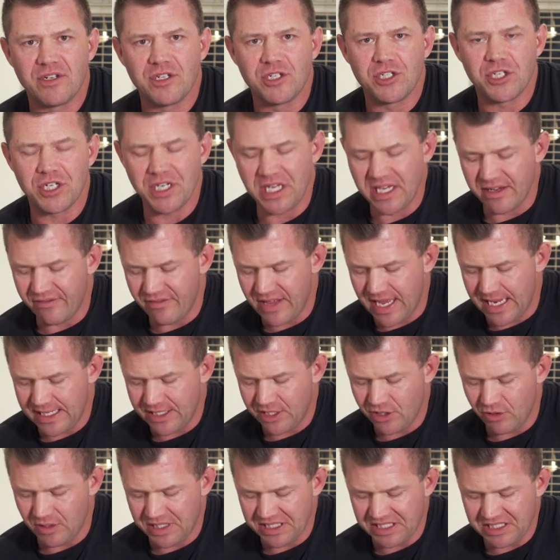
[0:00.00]
should give that
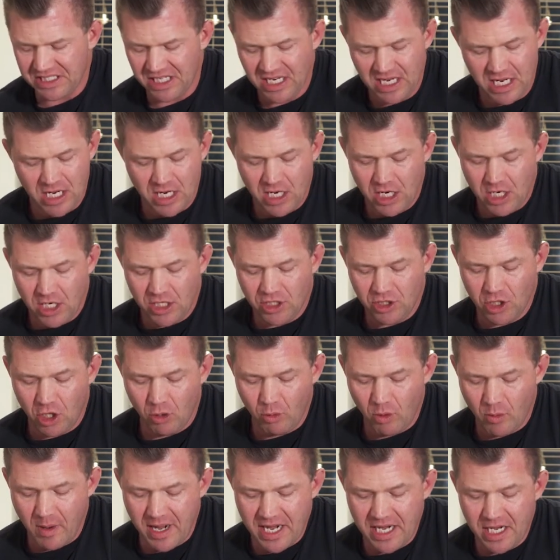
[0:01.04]
to us. So
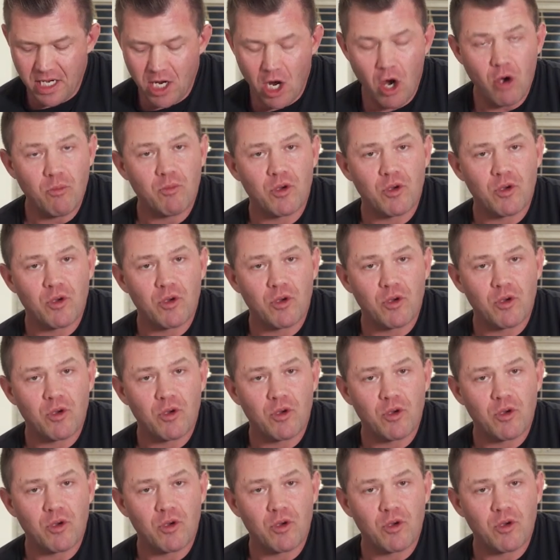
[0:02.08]
we're ready to go.